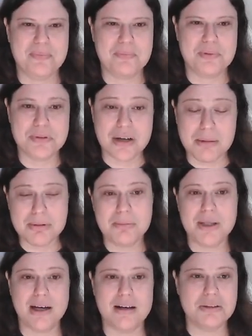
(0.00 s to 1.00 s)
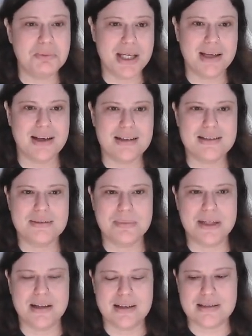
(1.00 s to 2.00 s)
Probably on the weekend,
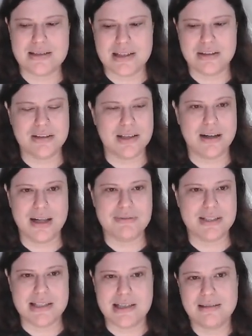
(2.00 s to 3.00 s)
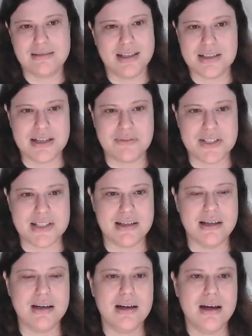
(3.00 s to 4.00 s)
but not necessarily. I'll have to see. I'll just have to
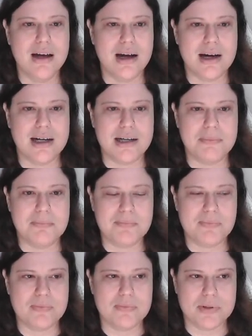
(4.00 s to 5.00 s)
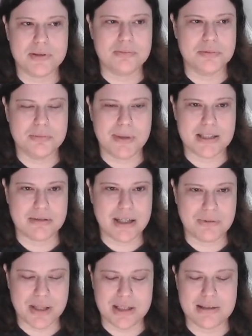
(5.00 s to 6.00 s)
see. We'll mess
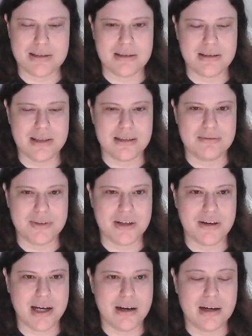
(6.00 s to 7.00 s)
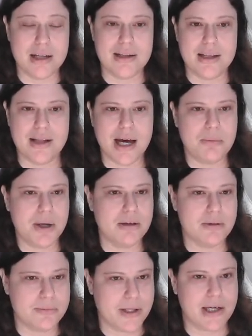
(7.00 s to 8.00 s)
around with it and figure it out. And then that way,
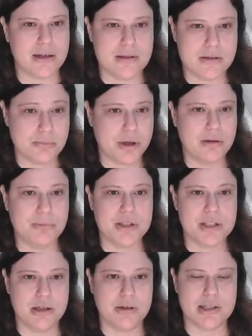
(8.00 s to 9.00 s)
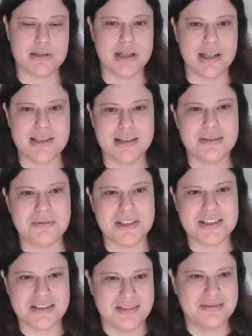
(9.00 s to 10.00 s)
hopefully, I can also bring you more GeoGuessr content,
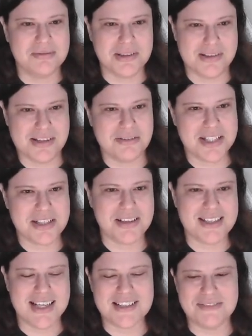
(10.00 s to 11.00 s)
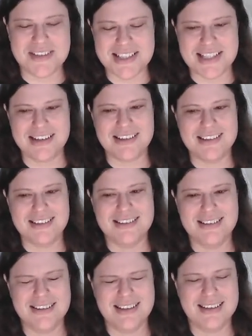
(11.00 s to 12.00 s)
which was the original intent of this channel.
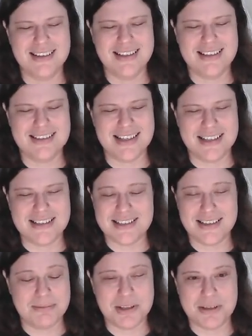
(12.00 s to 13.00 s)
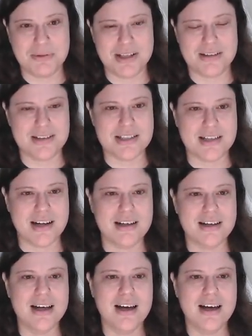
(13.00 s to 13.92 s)
Intent. I'm good with English today.